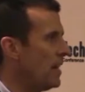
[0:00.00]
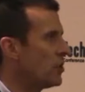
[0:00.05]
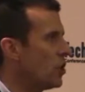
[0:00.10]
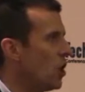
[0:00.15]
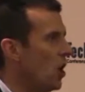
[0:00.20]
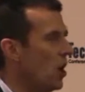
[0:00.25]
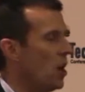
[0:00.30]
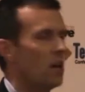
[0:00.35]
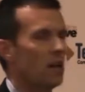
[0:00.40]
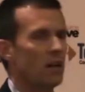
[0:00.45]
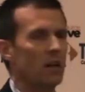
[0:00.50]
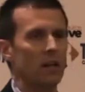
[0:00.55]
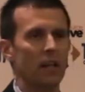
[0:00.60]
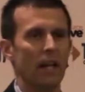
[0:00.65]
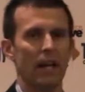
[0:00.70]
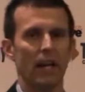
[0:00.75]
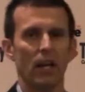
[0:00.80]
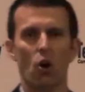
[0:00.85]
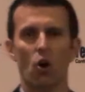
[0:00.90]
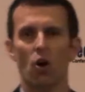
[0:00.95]
HR
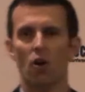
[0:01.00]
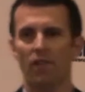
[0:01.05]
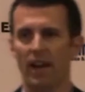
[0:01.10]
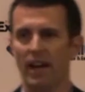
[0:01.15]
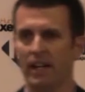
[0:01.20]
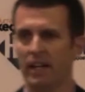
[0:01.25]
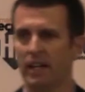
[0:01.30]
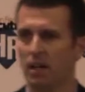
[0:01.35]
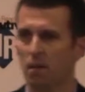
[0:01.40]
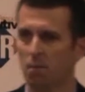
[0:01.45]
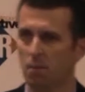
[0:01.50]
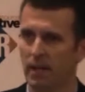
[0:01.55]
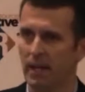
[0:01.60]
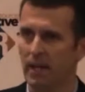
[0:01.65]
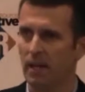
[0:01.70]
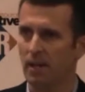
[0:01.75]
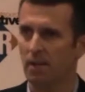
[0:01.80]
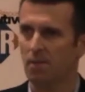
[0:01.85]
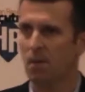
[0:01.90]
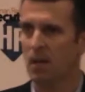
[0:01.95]
let go of anonymity?
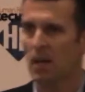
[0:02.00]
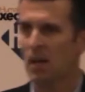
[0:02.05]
